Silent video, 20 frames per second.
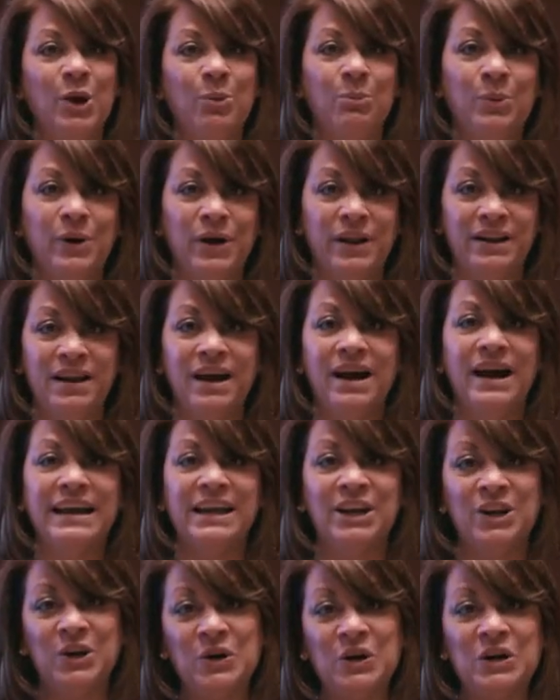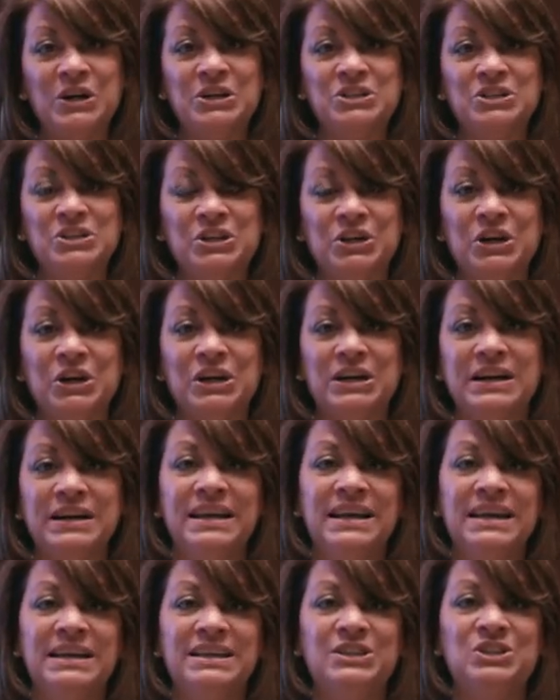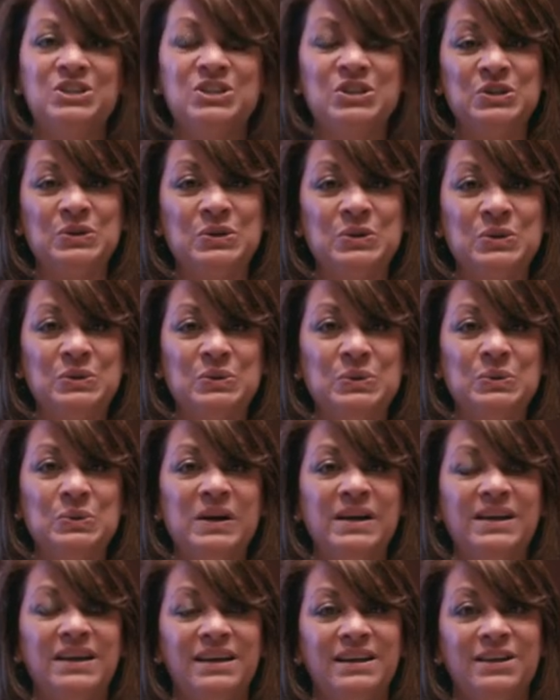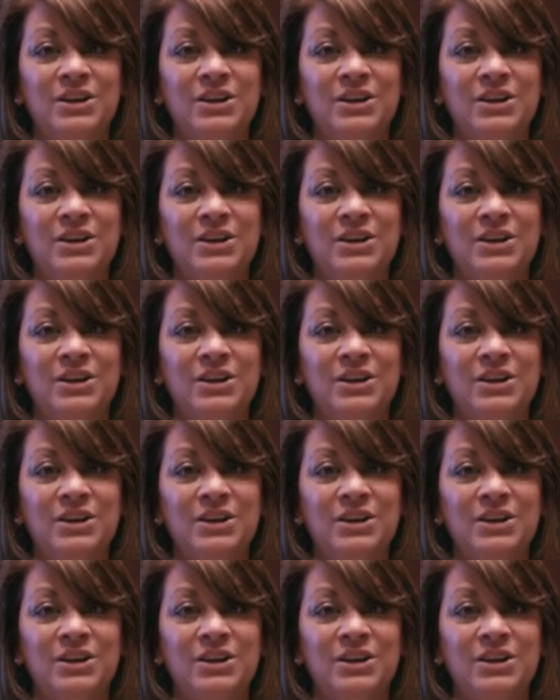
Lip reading: but I encouraged her to